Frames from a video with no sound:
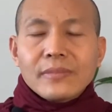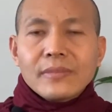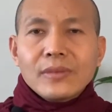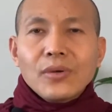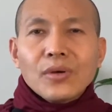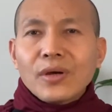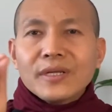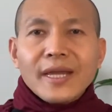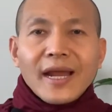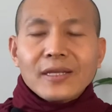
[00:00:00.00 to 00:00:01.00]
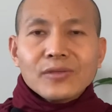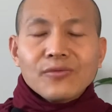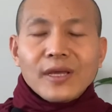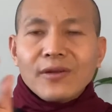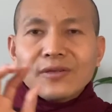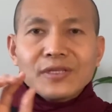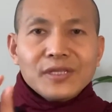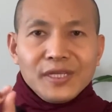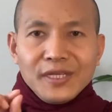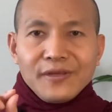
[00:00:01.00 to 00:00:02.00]
No contact, you cannot see.
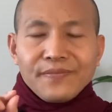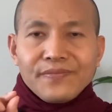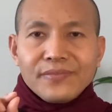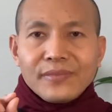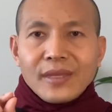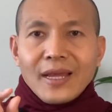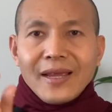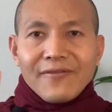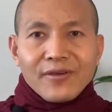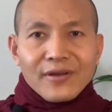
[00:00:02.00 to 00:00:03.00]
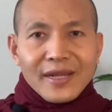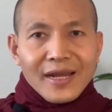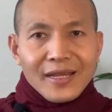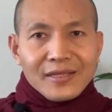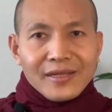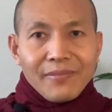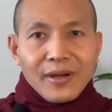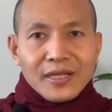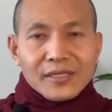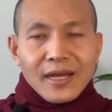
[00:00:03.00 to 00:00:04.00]
If contact is the
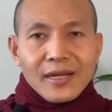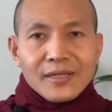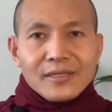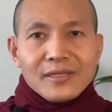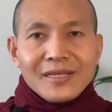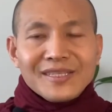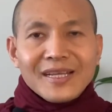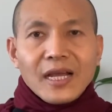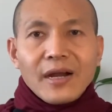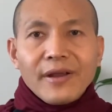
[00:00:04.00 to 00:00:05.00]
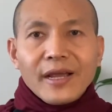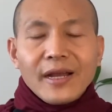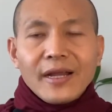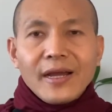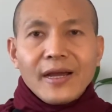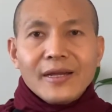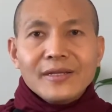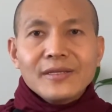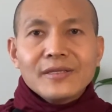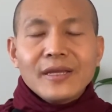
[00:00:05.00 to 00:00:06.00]
pasa, this is a Sankhara Khanda. This
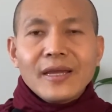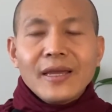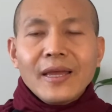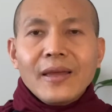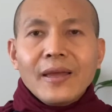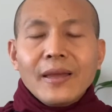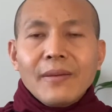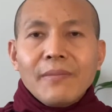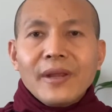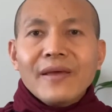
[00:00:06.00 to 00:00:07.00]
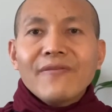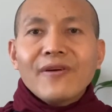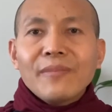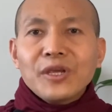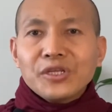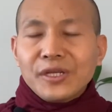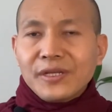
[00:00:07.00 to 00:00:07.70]
is the mental formation,